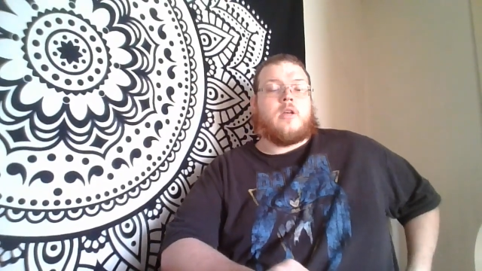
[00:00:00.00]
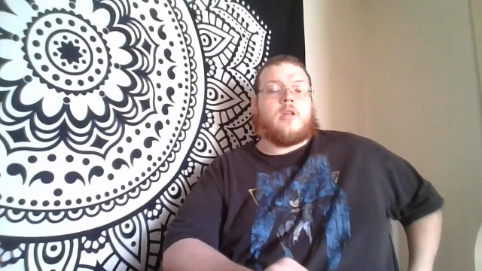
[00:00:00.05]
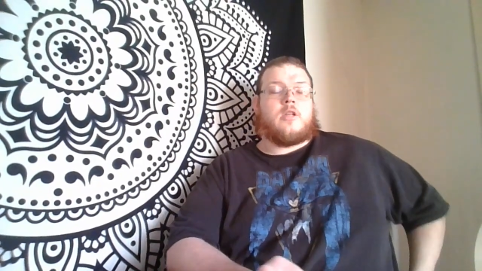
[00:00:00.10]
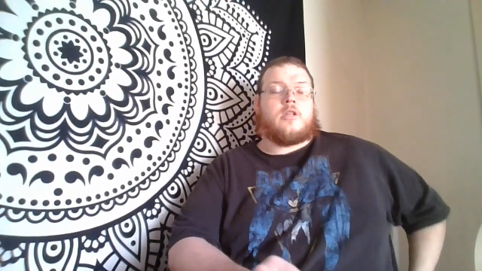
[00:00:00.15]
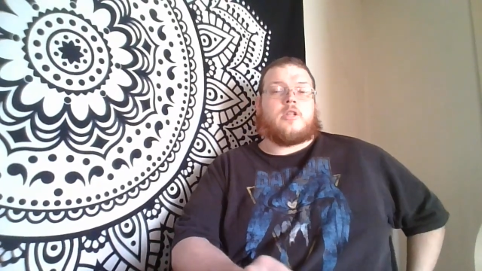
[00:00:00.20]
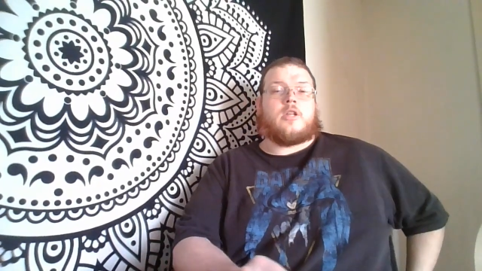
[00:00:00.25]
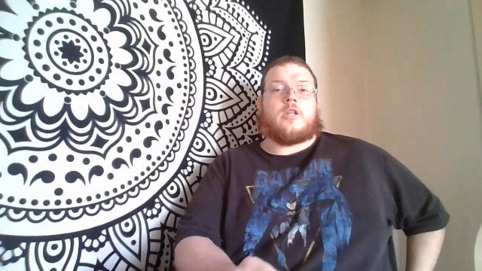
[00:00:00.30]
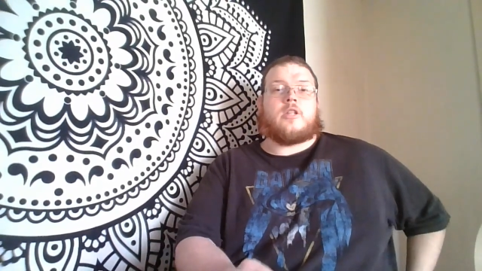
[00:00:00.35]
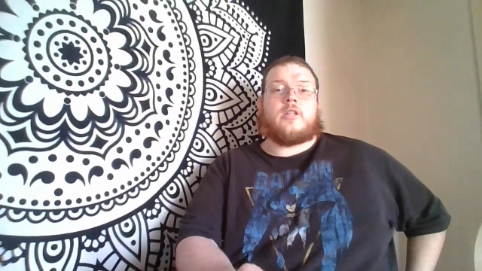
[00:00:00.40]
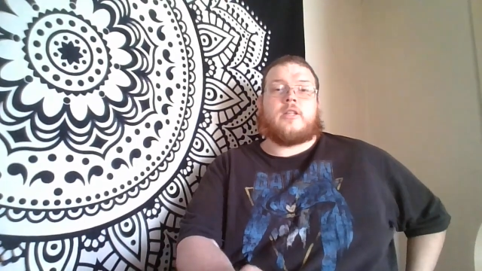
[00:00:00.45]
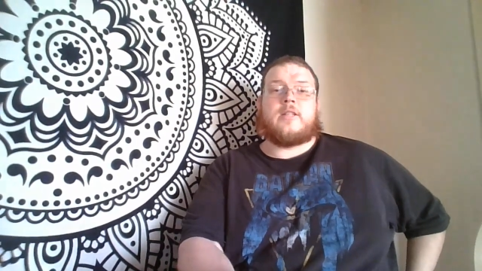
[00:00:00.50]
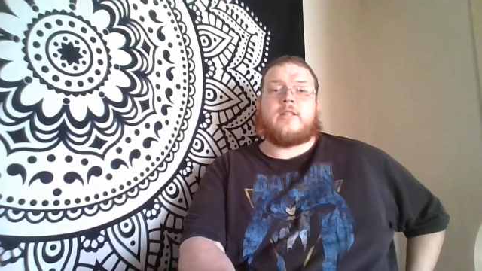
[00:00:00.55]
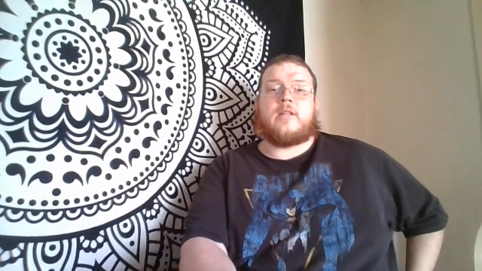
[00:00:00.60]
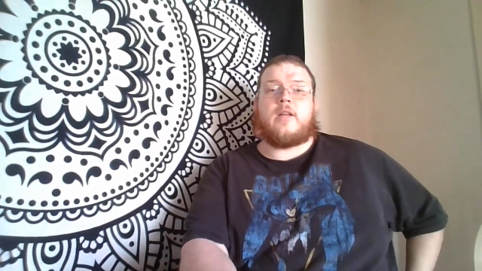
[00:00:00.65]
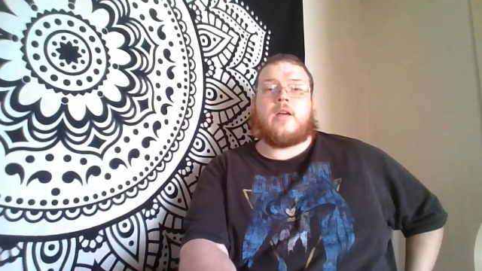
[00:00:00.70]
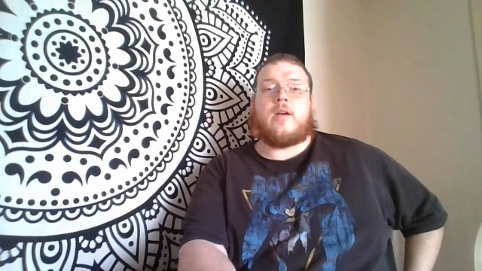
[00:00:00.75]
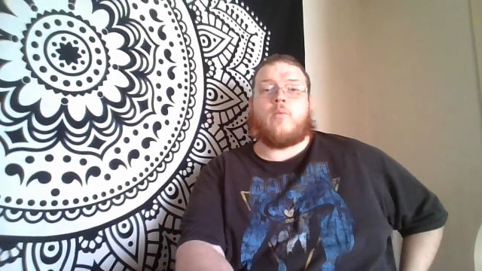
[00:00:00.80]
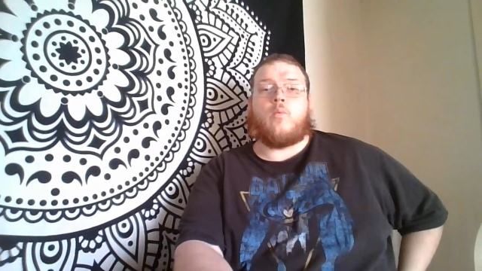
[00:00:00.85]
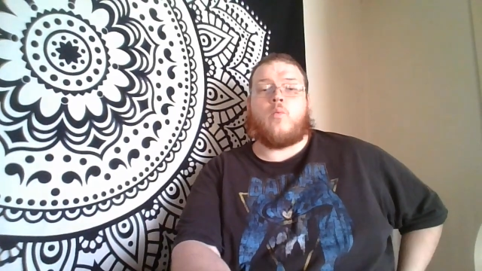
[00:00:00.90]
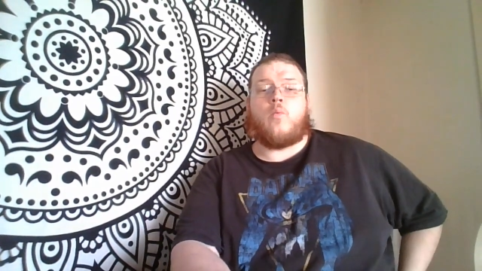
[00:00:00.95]
She actually
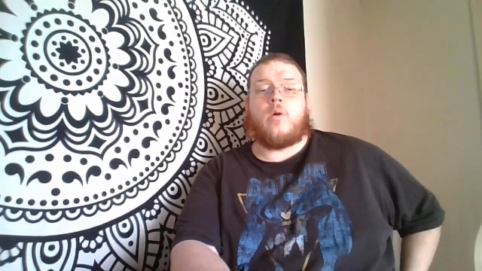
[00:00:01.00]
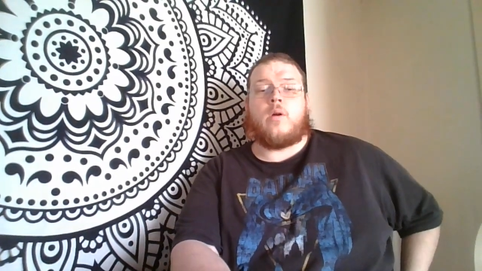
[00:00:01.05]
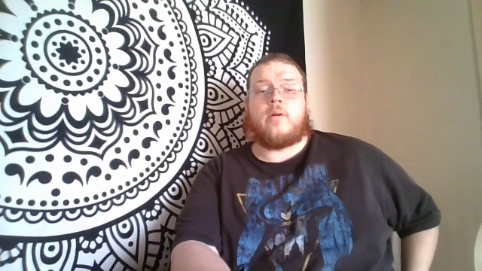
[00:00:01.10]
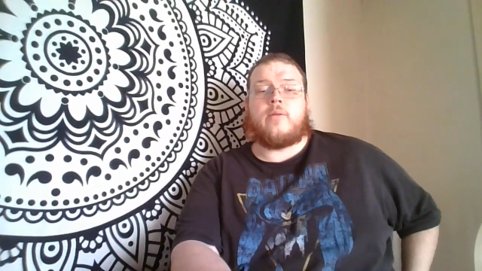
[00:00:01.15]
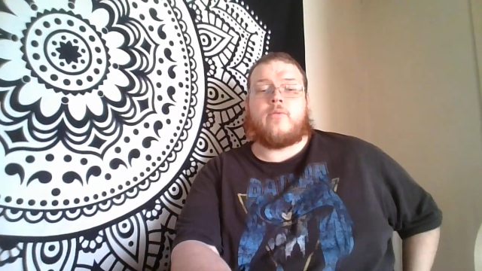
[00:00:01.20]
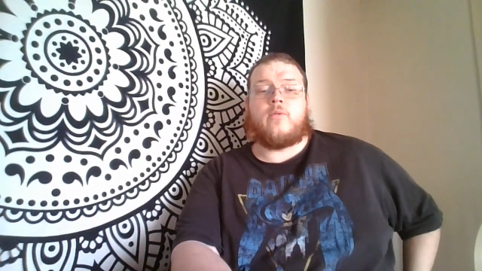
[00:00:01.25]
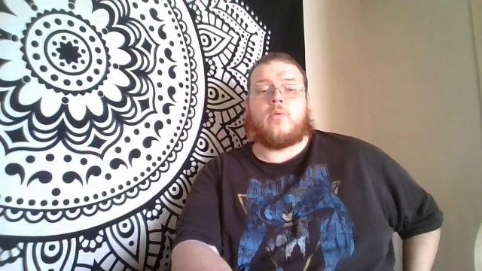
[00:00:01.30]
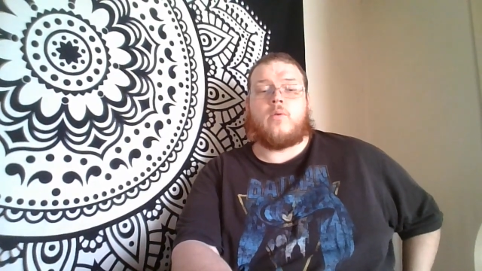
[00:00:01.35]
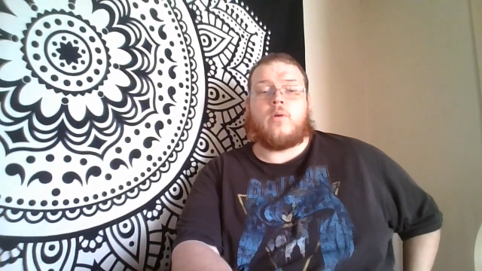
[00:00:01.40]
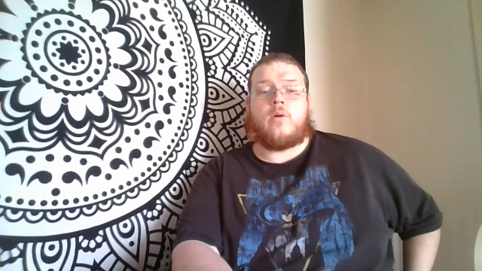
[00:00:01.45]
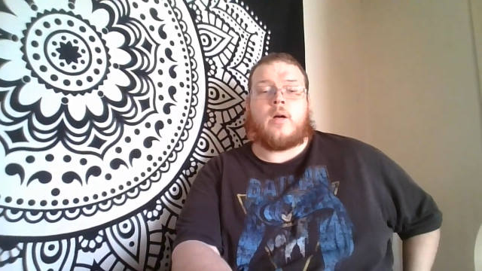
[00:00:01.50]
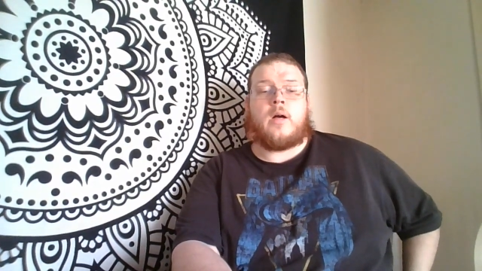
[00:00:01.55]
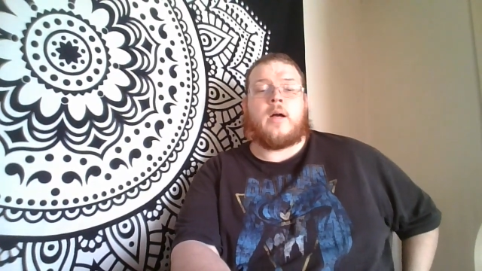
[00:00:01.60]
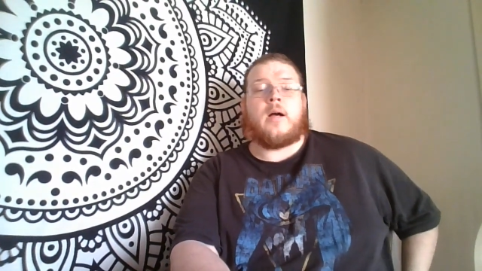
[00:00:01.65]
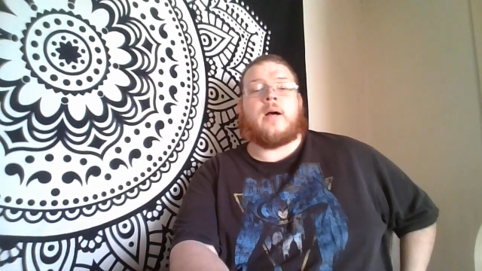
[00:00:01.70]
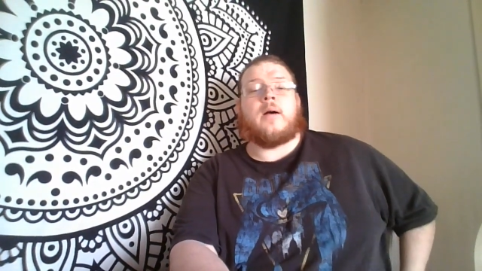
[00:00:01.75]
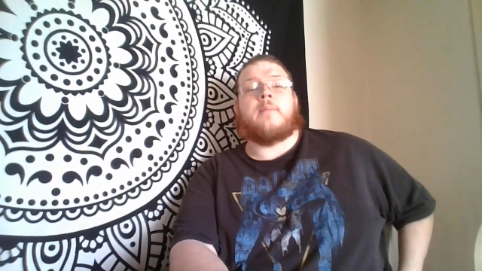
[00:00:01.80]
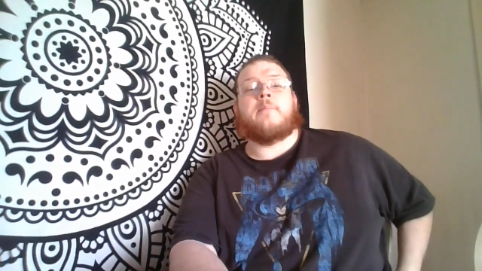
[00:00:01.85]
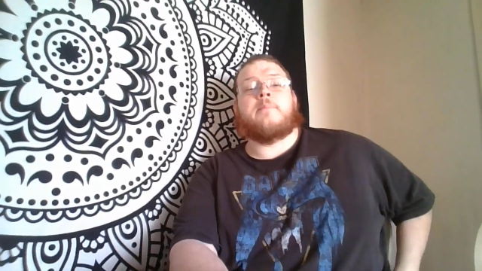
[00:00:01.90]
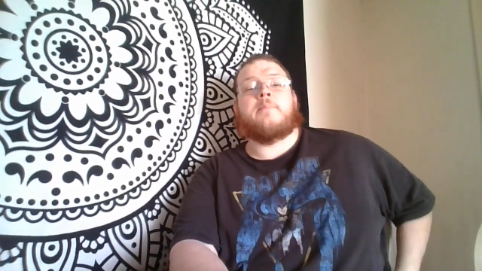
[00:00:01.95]
has a wonderful
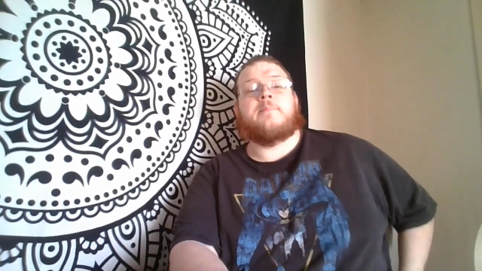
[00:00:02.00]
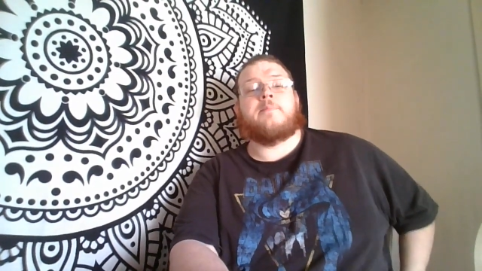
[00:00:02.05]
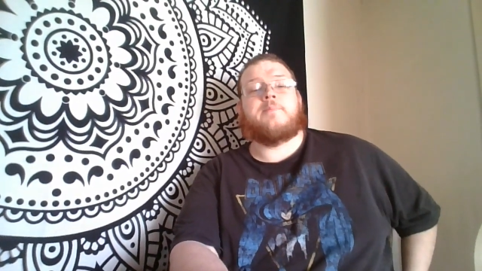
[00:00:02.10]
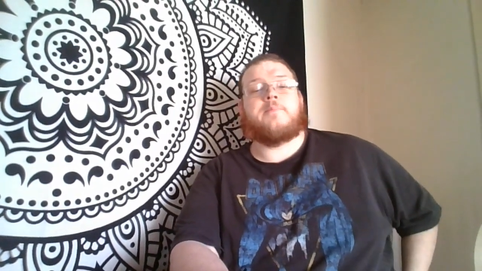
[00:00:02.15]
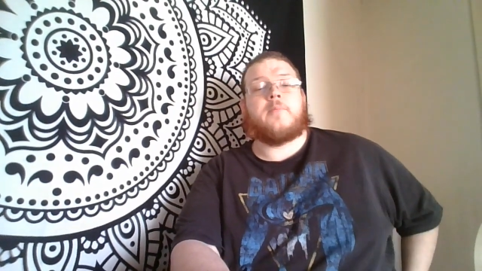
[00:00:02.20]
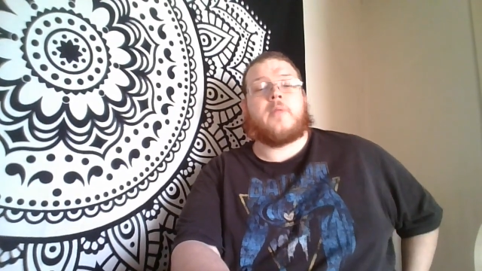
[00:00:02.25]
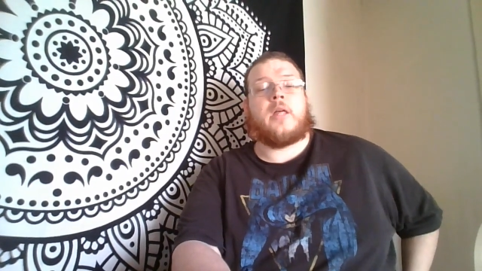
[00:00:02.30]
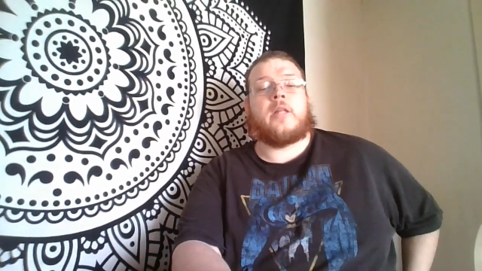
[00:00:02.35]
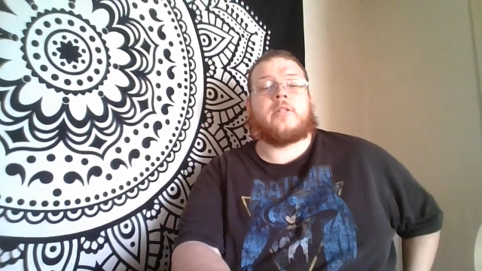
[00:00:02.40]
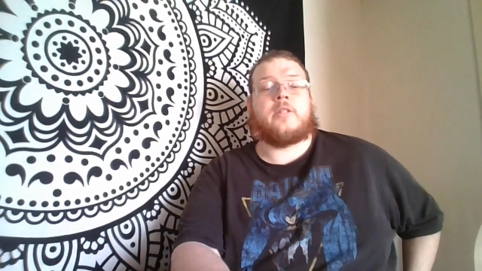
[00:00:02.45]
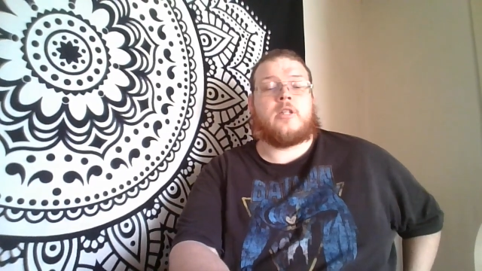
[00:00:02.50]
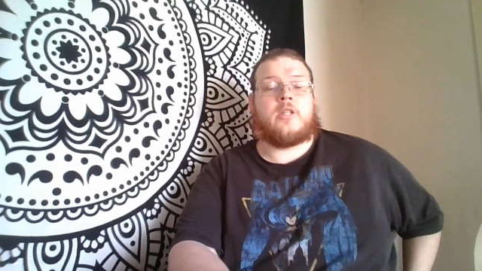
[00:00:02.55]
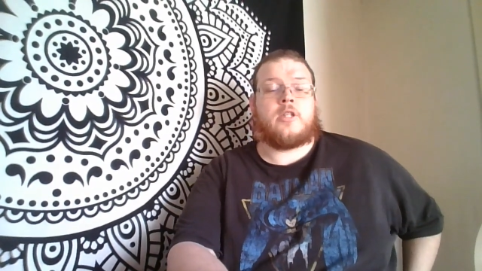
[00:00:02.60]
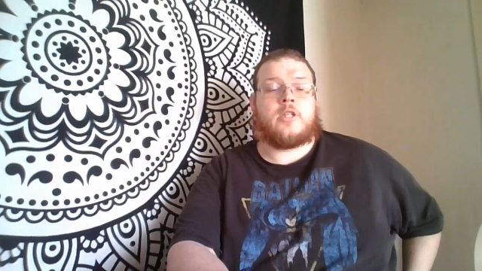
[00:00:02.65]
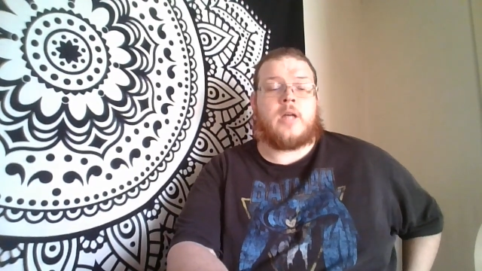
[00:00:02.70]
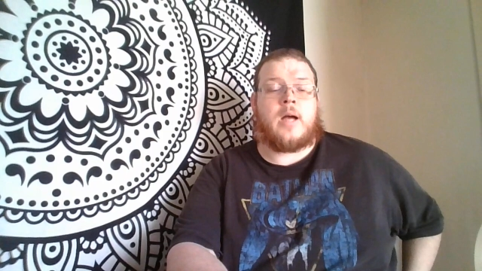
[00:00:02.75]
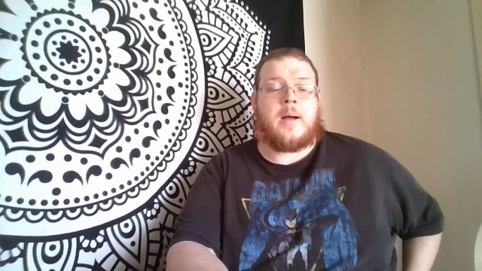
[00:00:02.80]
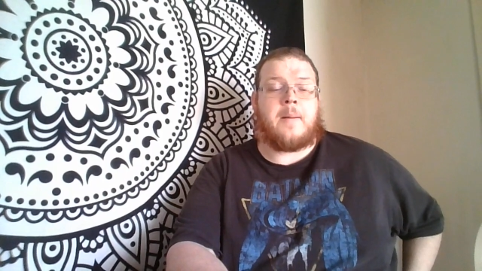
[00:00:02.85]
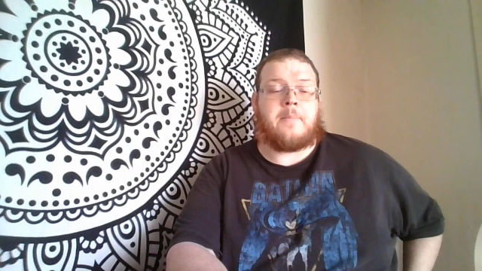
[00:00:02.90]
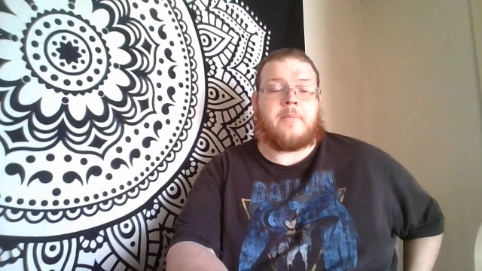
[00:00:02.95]
Etsy
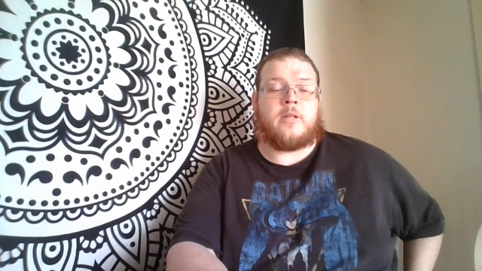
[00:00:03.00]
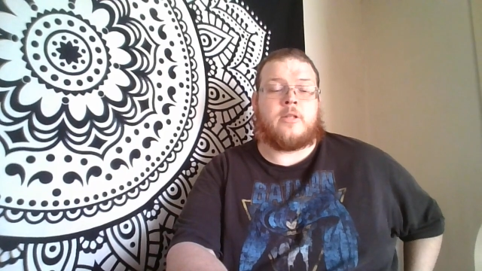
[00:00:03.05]
shop.